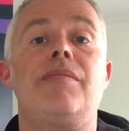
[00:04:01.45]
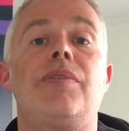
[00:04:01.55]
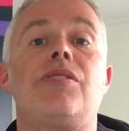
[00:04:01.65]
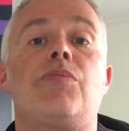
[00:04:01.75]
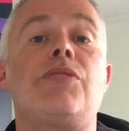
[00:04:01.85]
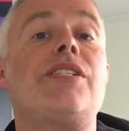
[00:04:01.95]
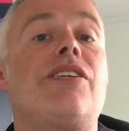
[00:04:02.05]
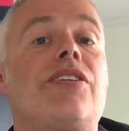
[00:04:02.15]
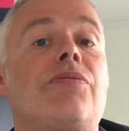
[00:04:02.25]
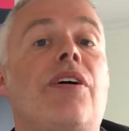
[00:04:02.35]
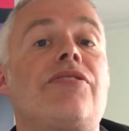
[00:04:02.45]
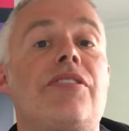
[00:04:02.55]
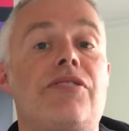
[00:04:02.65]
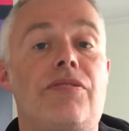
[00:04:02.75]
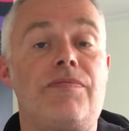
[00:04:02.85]
Because when we start to ask
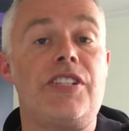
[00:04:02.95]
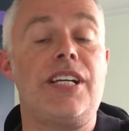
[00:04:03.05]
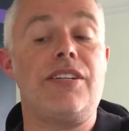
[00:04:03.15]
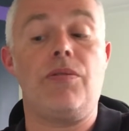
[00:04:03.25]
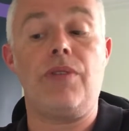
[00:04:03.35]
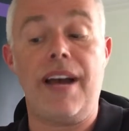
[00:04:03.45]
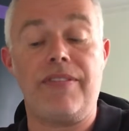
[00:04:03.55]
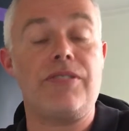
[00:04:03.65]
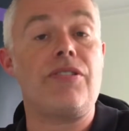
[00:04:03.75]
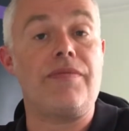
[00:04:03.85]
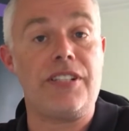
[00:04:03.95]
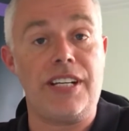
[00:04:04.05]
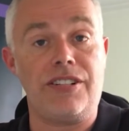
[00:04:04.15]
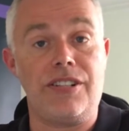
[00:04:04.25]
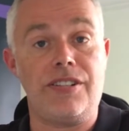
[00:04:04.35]
those
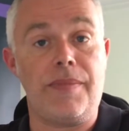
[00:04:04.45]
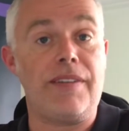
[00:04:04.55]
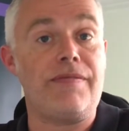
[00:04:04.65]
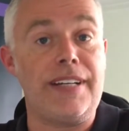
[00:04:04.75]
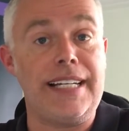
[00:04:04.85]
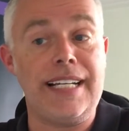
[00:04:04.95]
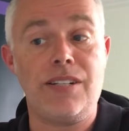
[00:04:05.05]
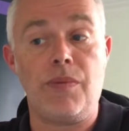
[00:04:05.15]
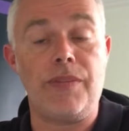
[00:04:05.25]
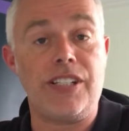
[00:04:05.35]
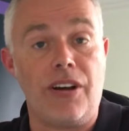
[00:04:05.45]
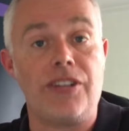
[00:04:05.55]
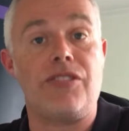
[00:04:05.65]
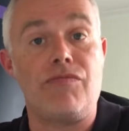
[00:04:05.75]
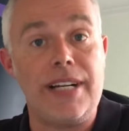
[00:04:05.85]
conversations about feelings, when we
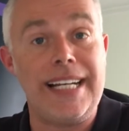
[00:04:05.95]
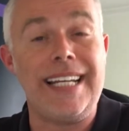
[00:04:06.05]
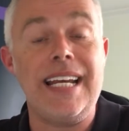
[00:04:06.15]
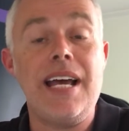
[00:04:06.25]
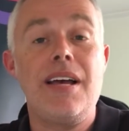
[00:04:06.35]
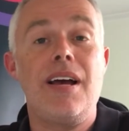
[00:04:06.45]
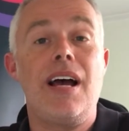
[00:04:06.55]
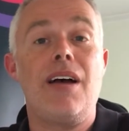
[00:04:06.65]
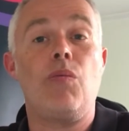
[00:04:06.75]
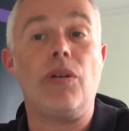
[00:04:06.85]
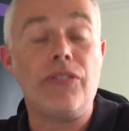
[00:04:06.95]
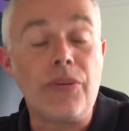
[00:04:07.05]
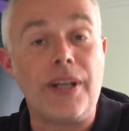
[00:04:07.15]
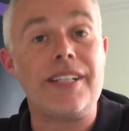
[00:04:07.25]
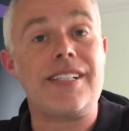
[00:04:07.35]
start to really want
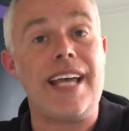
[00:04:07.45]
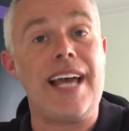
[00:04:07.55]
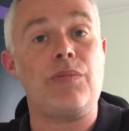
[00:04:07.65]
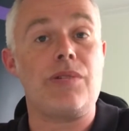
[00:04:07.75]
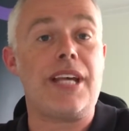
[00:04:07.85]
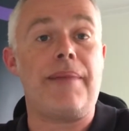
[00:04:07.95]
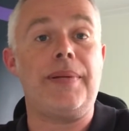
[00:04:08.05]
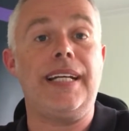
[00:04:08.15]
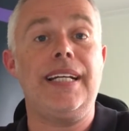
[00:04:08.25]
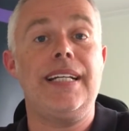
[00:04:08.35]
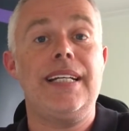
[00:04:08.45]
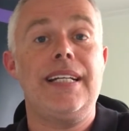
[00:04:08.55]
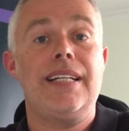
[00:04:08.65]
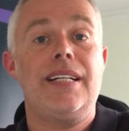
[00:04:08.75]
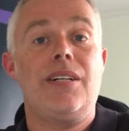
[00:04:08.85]
to understand what's happening,
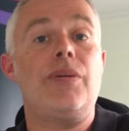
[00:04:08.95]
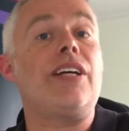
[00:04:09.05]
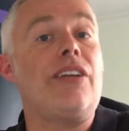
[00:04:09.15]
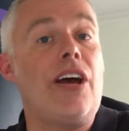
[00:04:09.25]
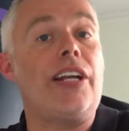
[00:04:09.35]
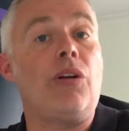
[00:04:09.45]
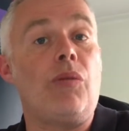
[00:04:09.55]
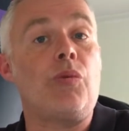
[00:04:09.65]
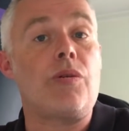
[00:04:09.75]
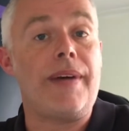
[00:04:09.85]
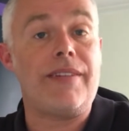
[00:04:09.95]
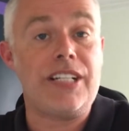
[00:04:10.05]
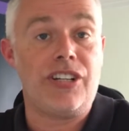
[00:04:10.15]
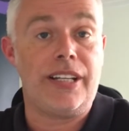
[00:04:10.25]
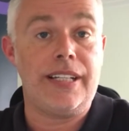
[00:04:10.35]
we can learn a lot more about
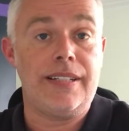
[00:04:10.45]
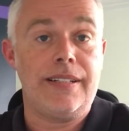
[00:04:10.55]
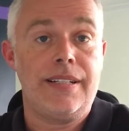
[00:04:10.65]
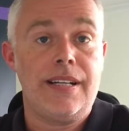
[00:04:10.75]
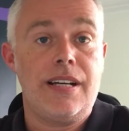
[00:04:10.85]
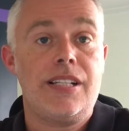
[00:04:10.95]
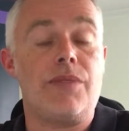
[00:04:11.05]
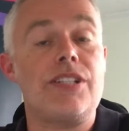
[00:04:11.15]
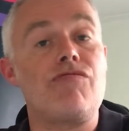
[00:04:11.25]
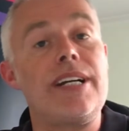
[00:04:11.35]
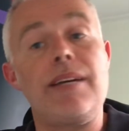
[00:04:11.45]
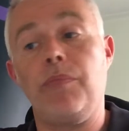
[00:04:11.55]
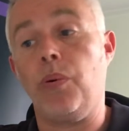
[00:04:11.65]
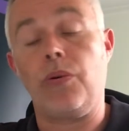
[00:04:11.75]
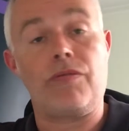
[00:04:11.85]
each other. So it's really
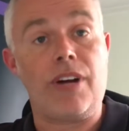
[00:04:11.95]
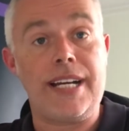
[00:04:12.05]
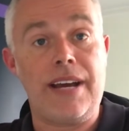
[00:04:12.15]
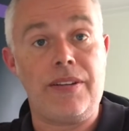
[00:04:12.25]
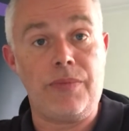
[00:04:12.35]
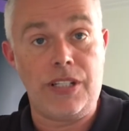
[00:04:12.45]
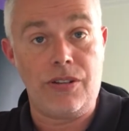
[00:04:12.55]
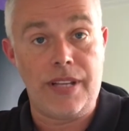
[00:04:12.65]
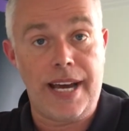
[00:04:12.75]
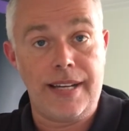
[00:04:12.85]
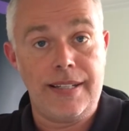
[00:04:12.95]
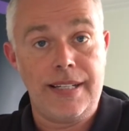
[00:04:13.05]
important right now that we do that.